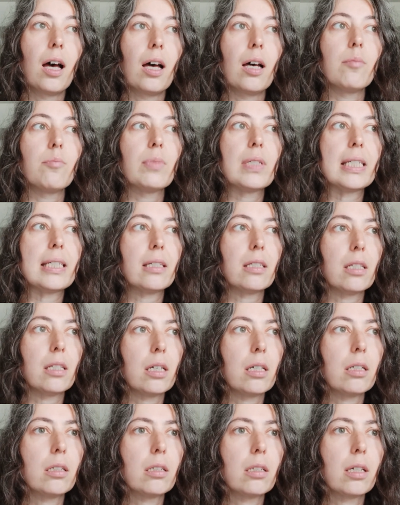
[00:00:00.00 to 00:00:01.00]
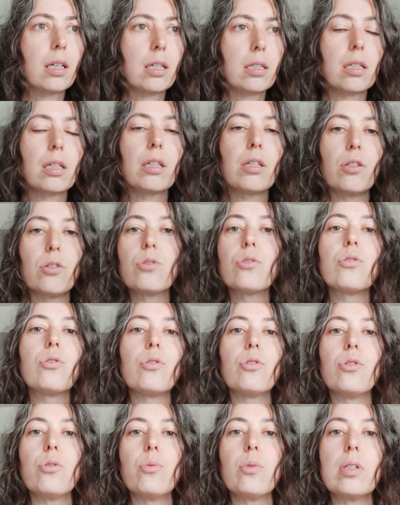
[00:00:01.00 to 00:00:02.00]
I'm still getting
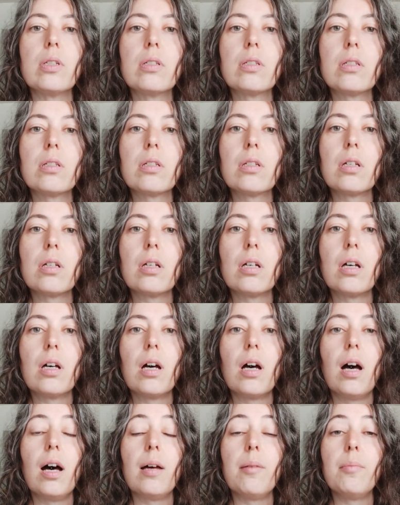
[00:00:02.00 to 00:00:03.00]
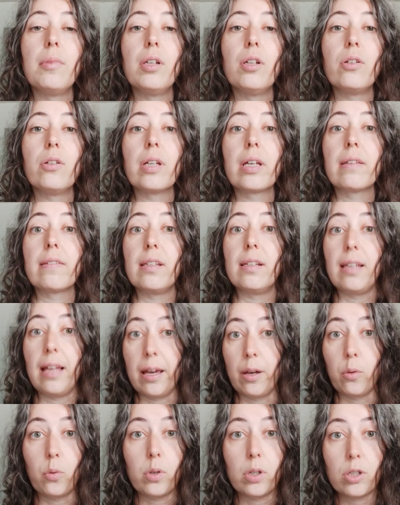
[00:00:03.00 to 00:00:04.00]
used to it. I'm learning the
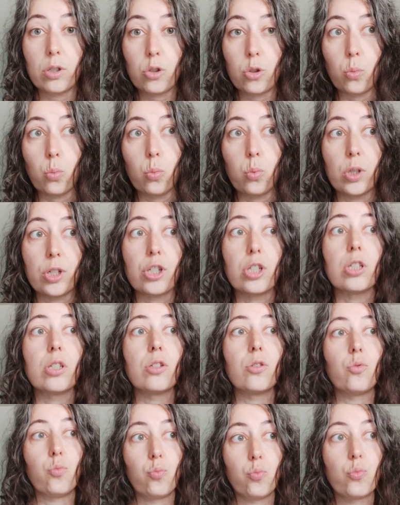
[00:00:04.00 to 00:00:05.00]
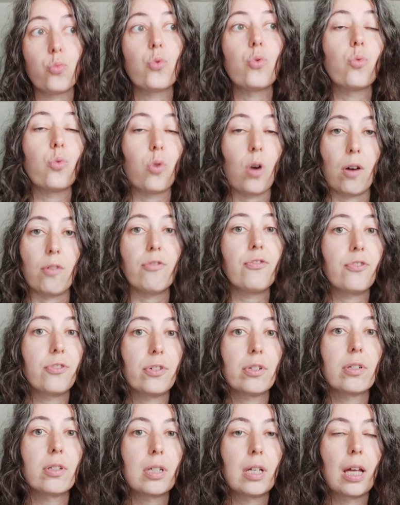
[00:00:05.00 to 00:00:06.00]
language, which is rough.
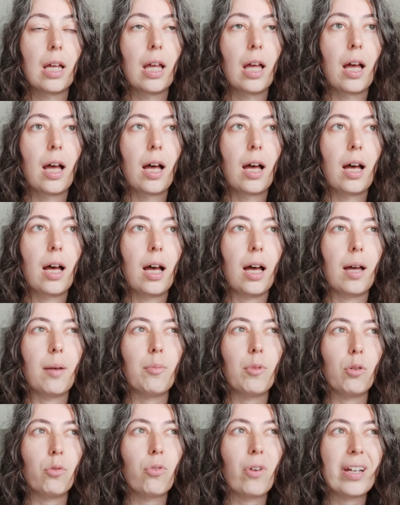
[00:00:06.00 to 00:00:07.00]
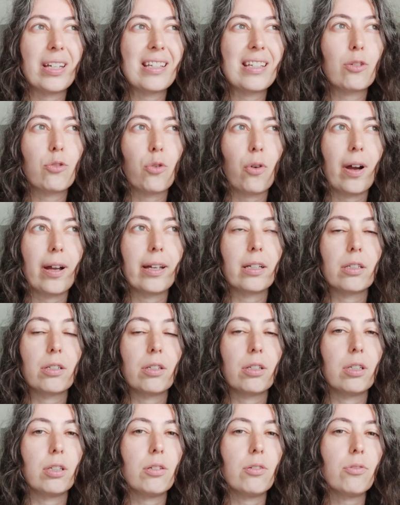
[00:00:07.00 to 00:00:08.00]
I'm already trying
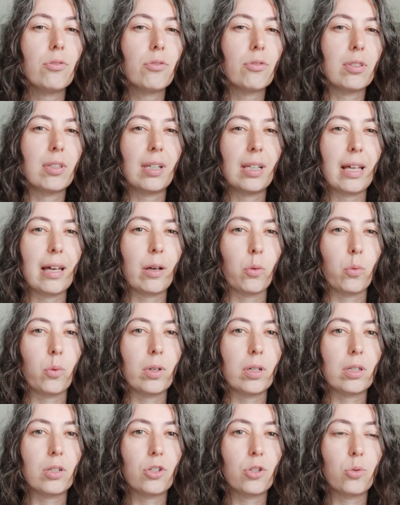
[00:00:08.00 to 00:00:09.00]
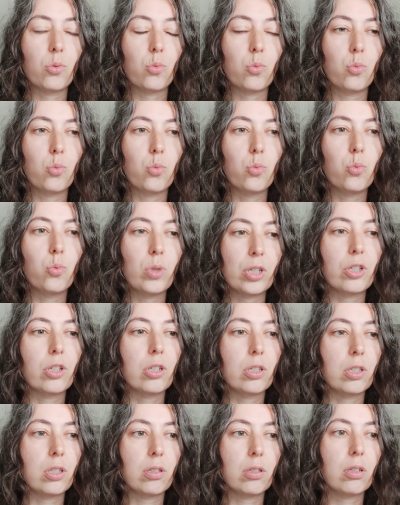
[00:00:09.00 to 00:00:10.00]
to use the language, which
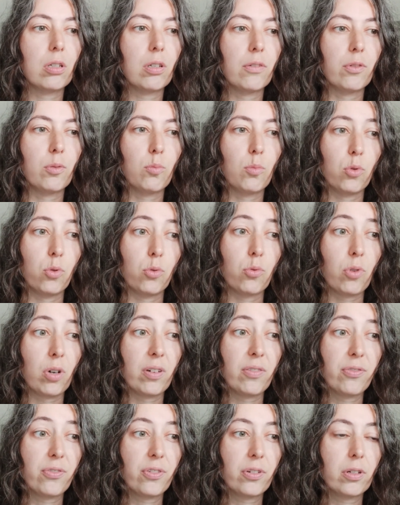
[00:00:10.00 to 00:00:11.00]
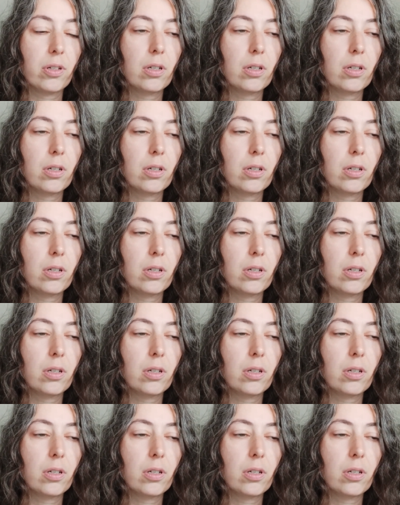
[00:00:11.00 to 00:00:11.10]
is even more rough.